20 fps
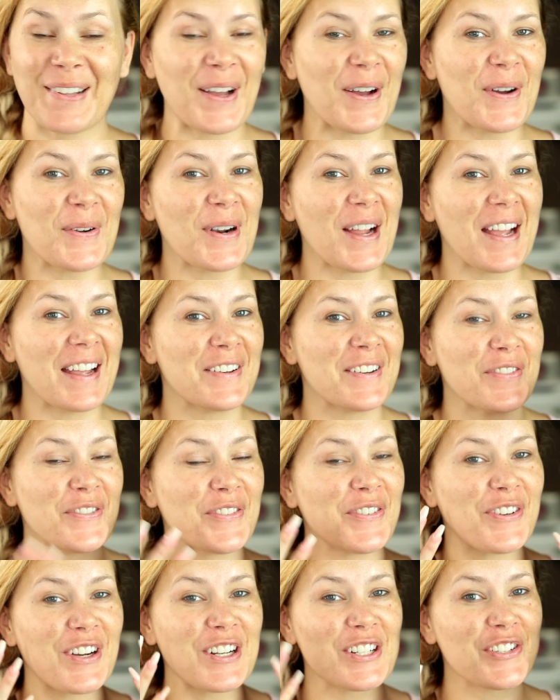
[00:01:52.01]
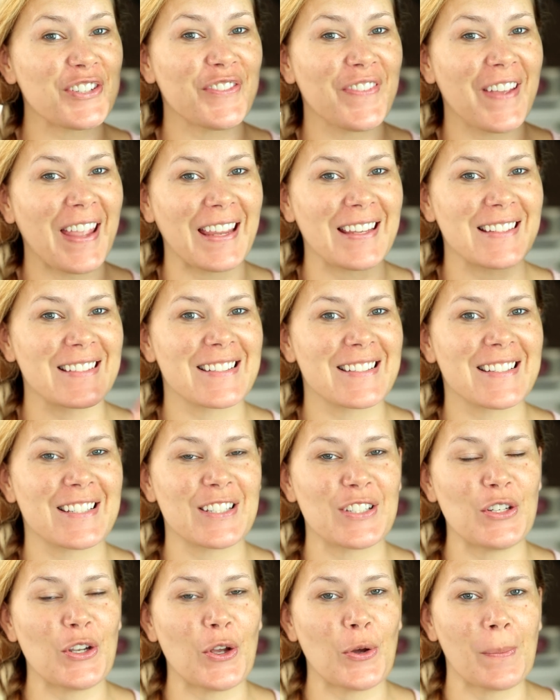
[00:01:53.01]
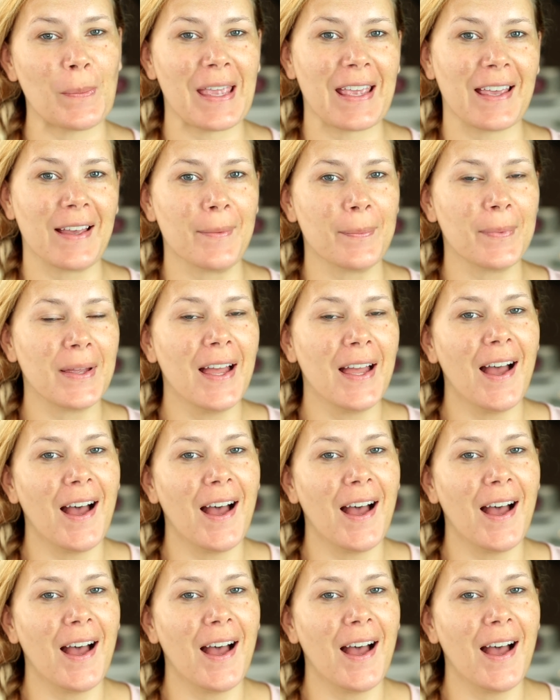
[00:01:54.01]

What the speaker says: All right, fresh face, no makeup.